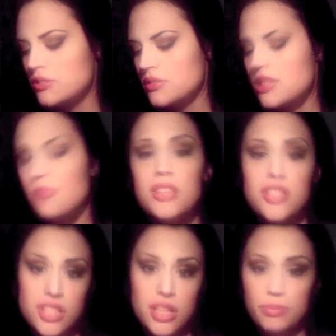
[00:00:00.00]
something
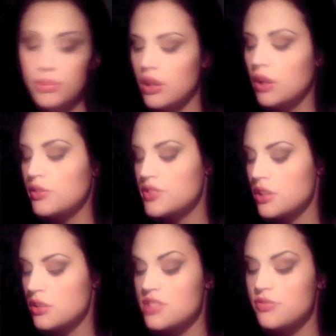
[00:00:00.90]
cheap. All you have to
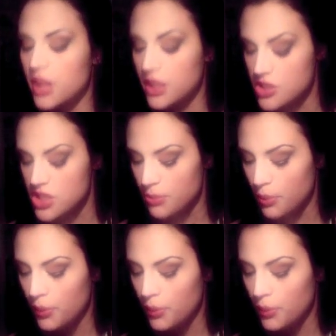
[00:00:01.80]
know it's fucking cheap.